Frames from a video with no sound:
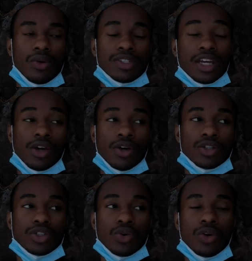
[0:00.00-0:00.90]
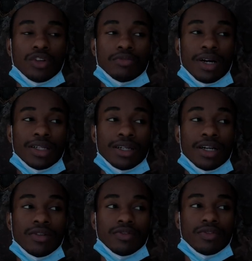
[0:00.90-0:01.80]
taking control of my life
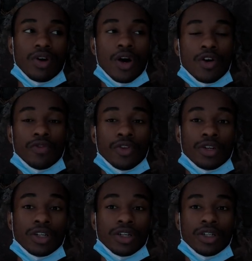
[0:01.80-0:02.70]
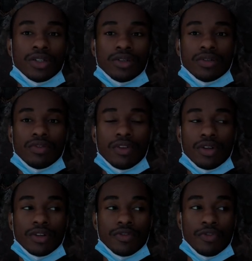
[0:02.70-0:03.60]
for the good, for
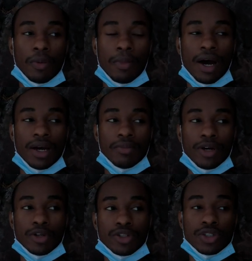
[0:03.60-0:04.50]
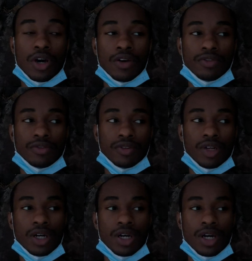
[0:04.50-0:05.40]
the for my better self,
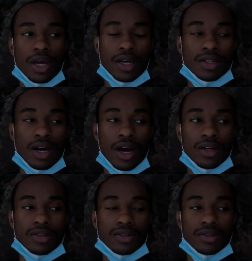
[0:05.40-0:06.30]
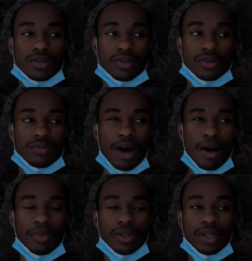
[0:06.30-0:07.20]
and not
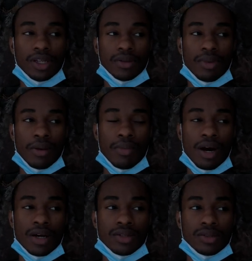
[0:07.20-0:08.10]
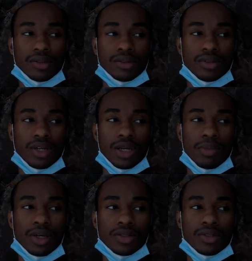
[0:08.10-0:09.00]
populating my mind and
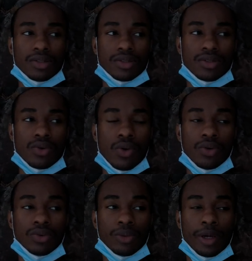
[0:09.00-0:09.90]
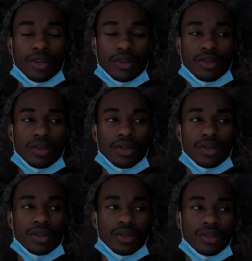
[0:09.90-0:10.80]
my soul
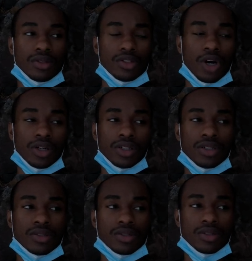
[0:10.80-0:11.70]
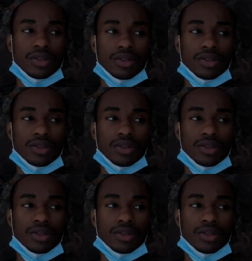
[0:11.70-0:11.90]
with darkness.